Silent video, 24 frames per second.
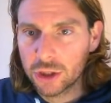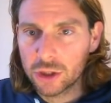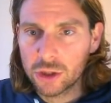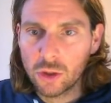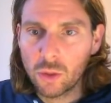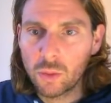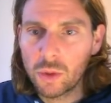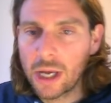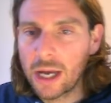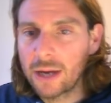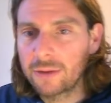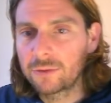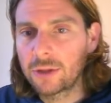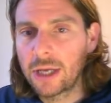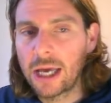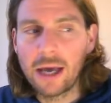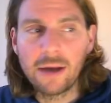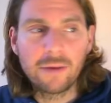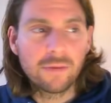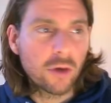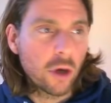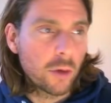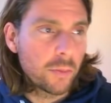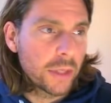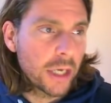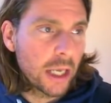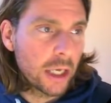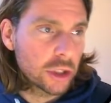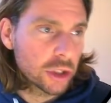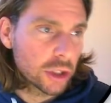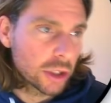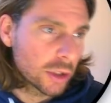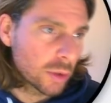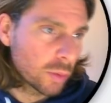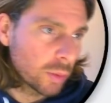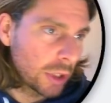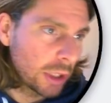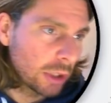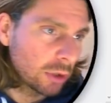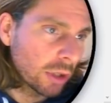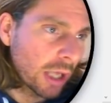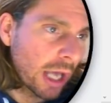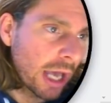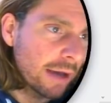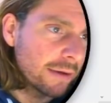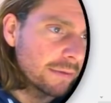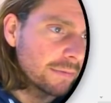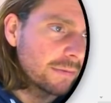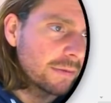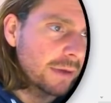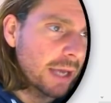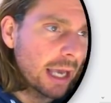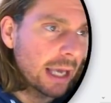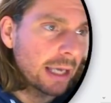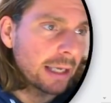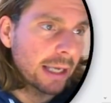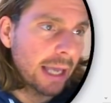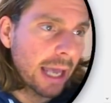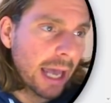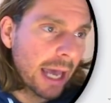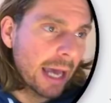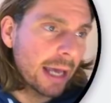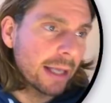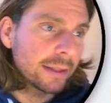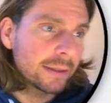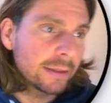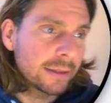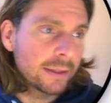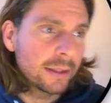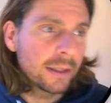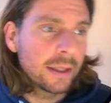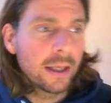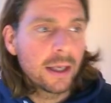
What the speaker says: So we have to have combinations. We need to have a hat,